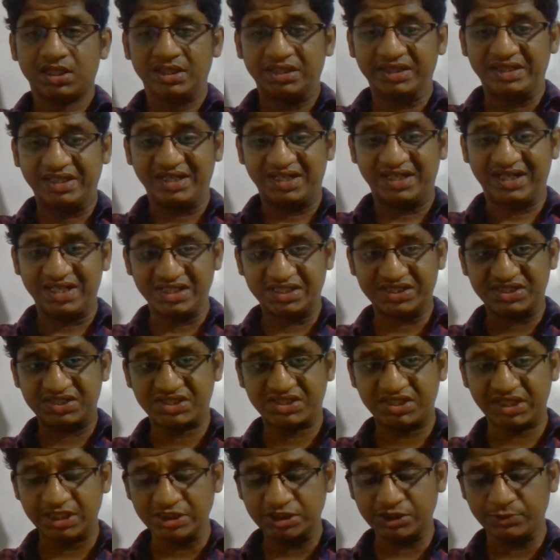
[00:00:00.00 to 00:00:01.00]
the
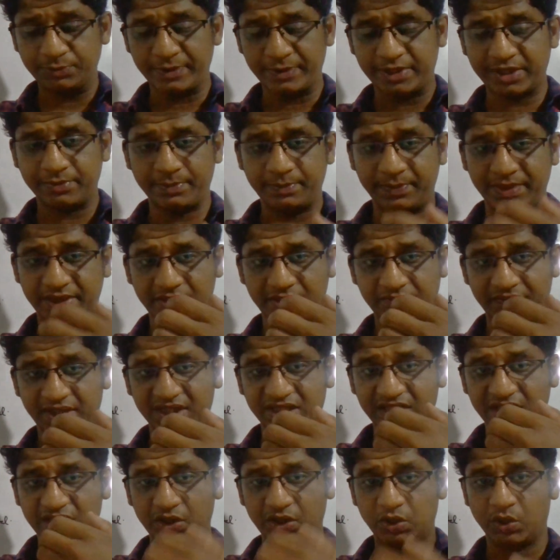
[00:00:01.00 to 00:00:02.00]
distance
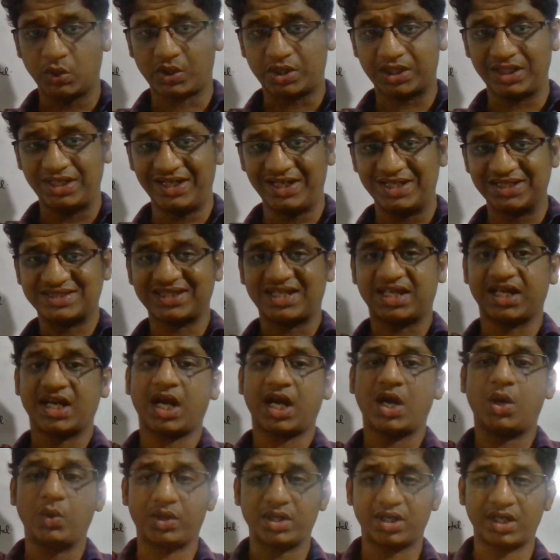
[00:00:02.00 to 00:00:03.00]
between the nucleus and
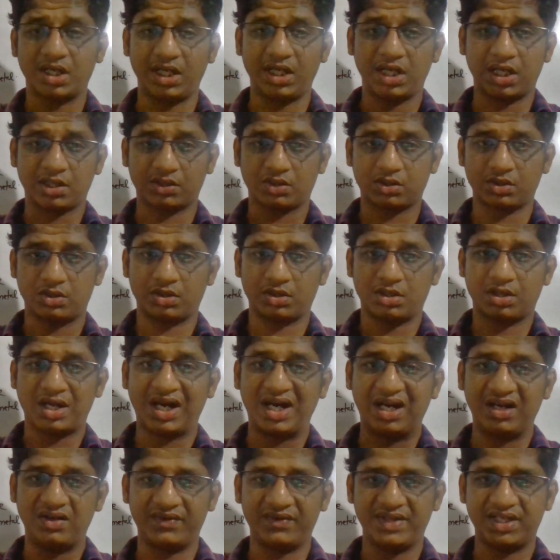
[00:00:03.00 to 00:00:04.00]
outer electron
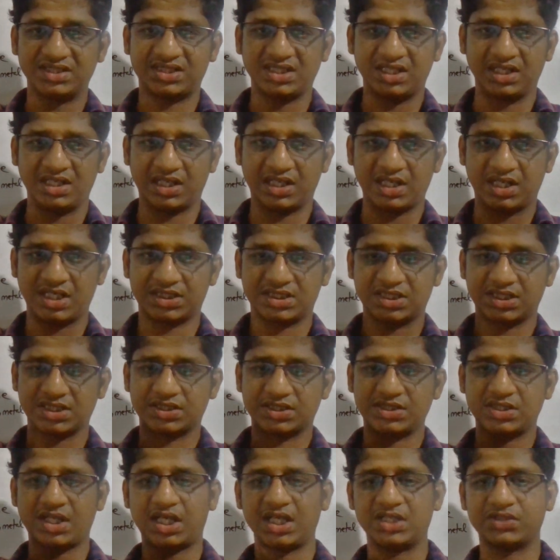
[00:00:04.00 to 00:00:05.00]
always
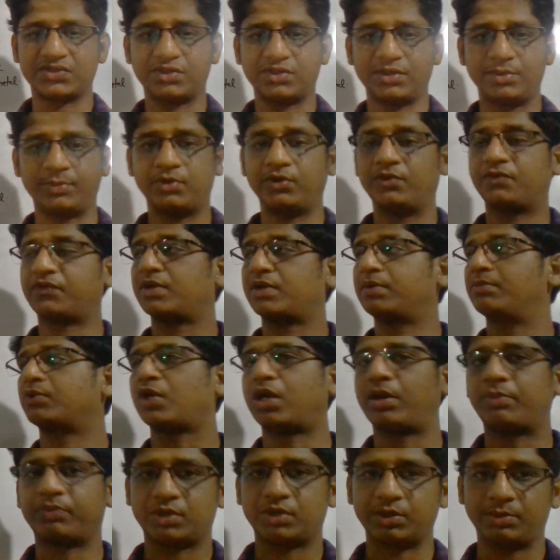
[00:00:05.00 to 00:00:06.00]
increases as we move from
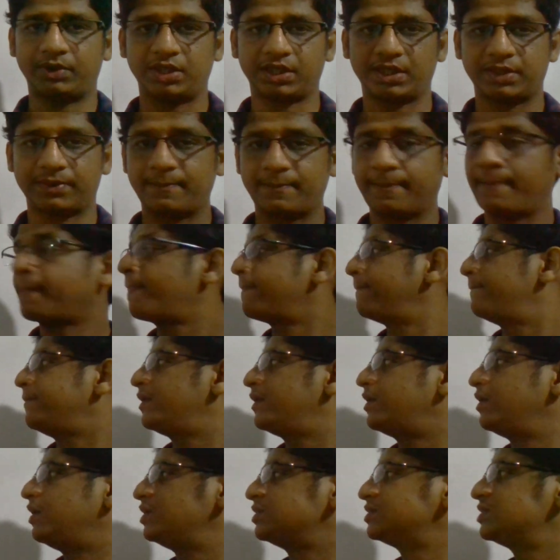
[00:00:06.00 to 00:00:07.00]
top to bottom,
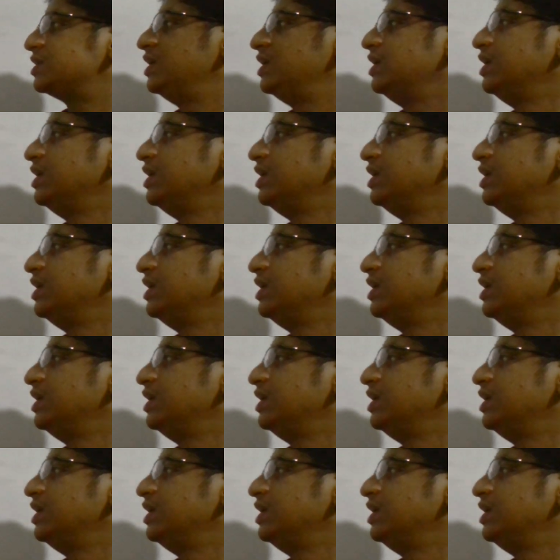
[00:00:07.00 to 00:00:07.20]
because